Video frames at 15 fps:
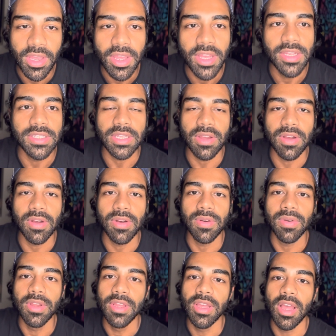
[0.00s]

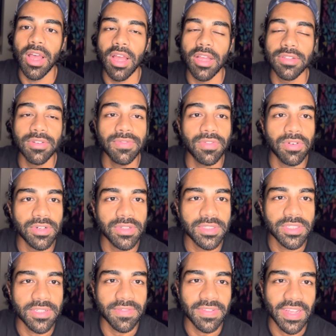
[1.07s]
So look for
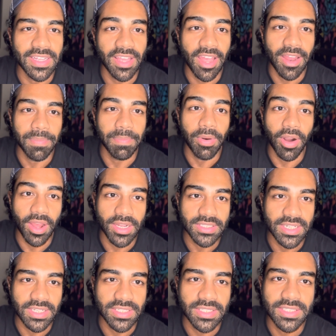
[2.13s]
stuff like that,
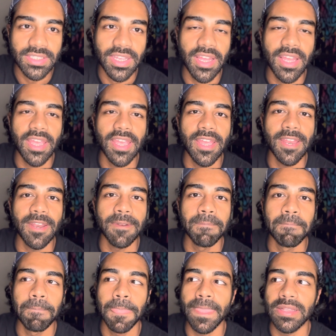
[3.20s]
projects, and
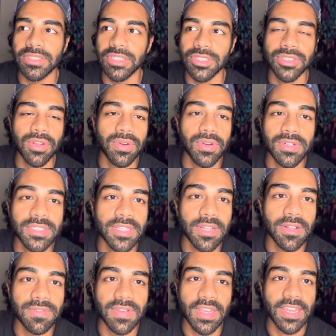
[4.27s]
just on
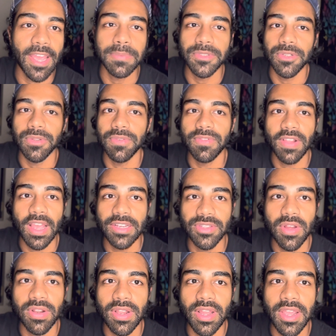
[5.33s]
yourself, like capture the flags
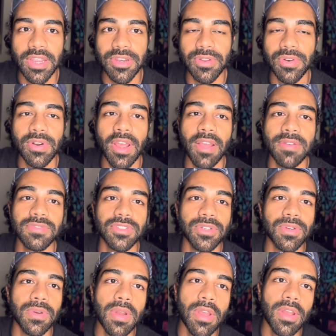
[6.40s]
online. You don't have
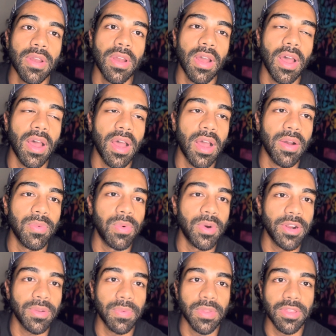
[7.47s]
to
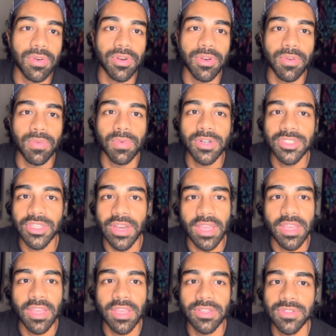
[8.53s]
work with your
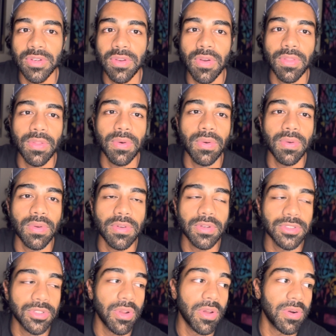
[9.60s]
university to go
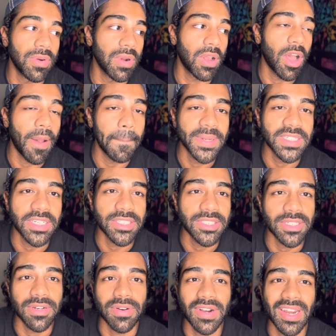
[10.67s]
to a
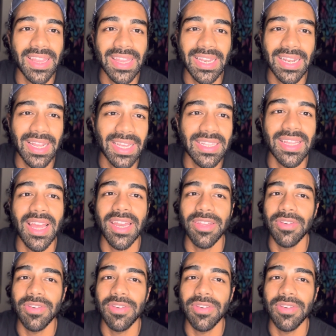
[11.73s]
competition or anything like that.